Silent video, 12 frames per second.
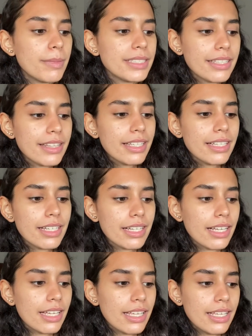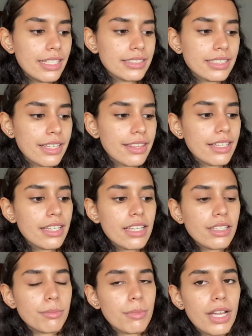the thing is, I think he
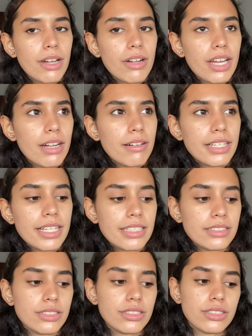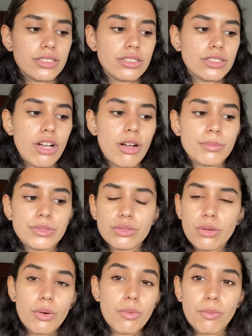admired Eric in some
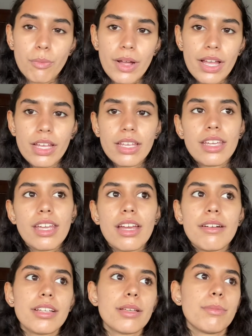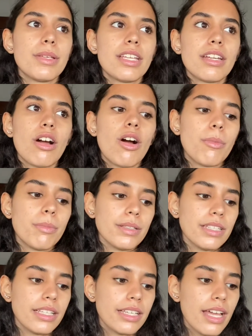sort of way. Eric being
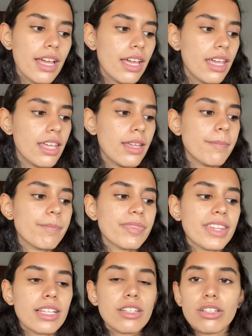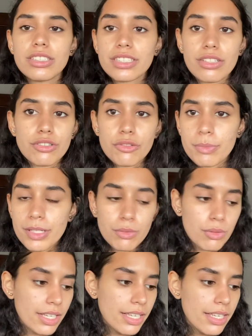openly gay, not scared to be who
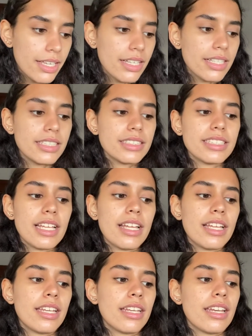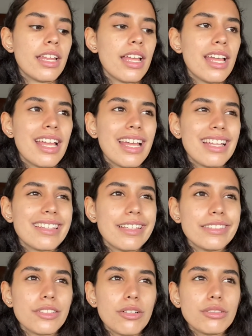he is, and
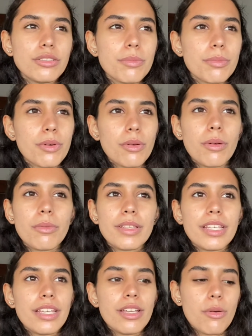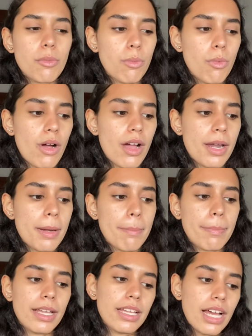that's also probably what
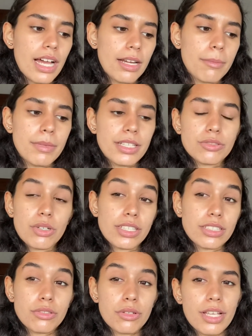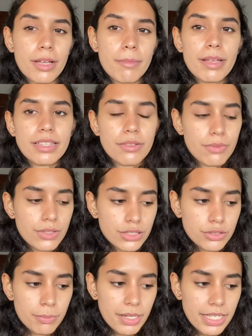made Adam be attracted to him in the
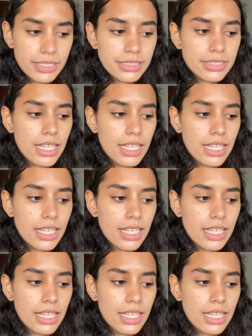first place.